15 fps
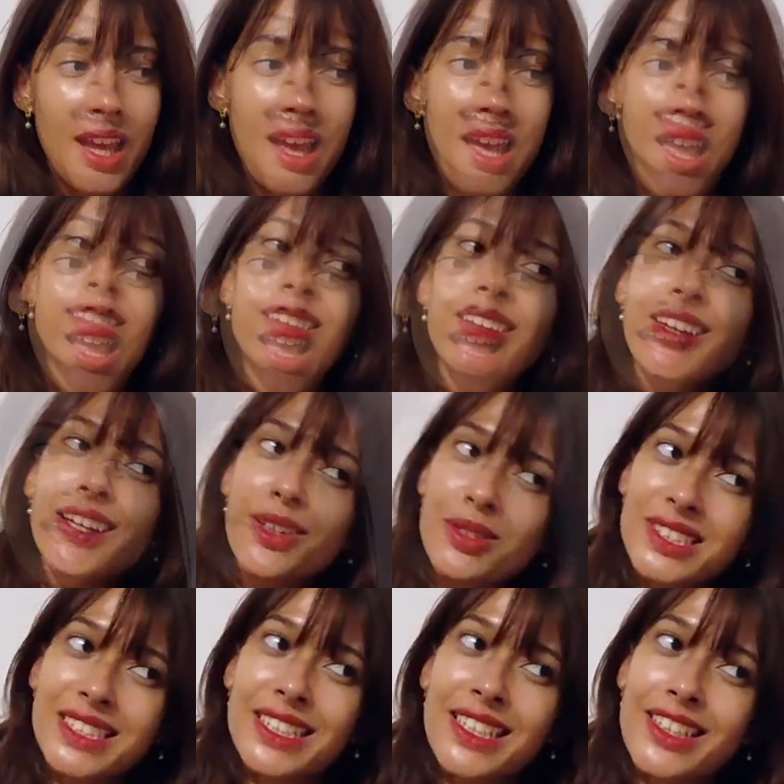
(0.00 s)
And then I
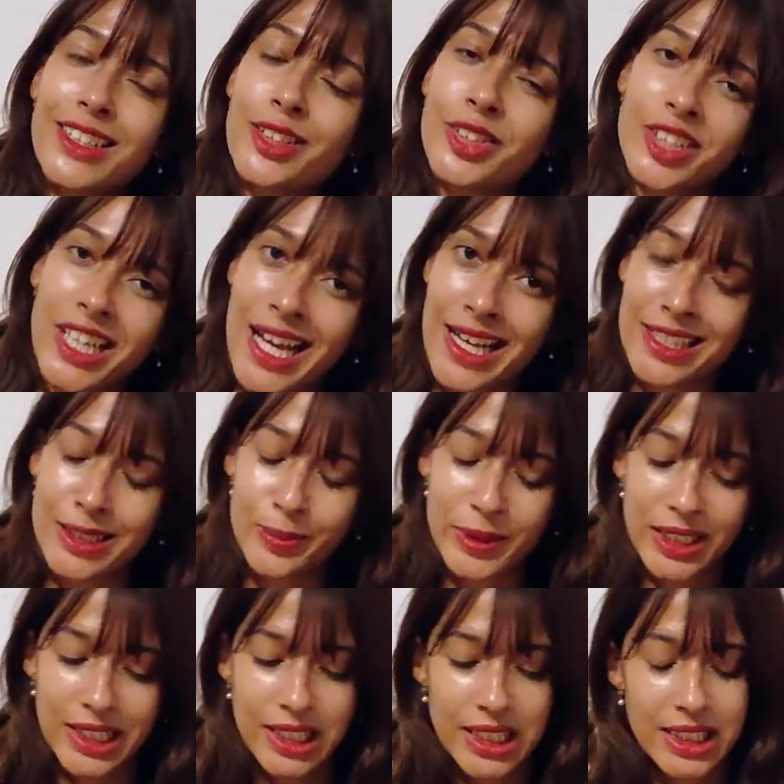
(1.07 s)
would say another
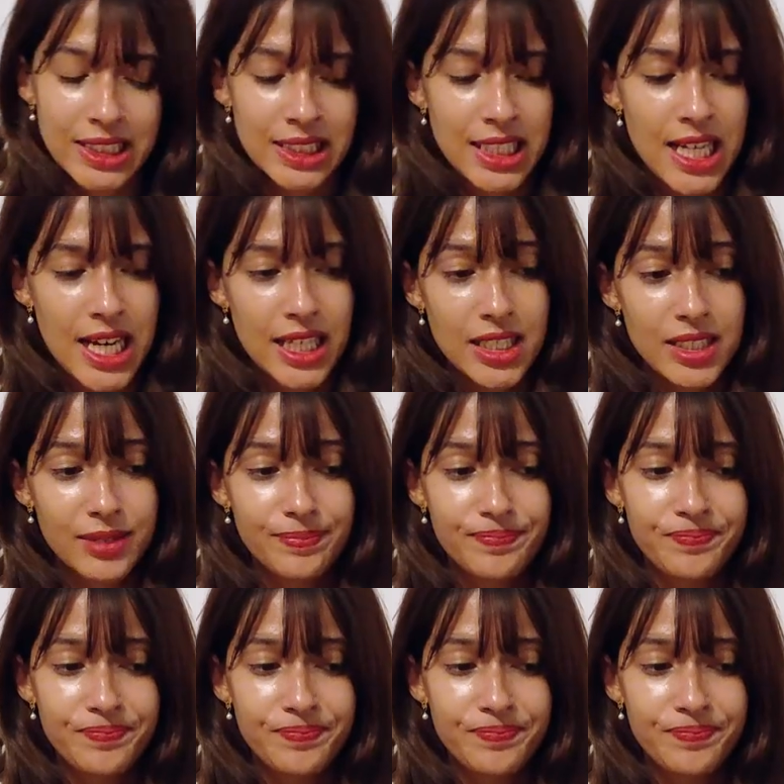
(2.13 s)
aspect is that,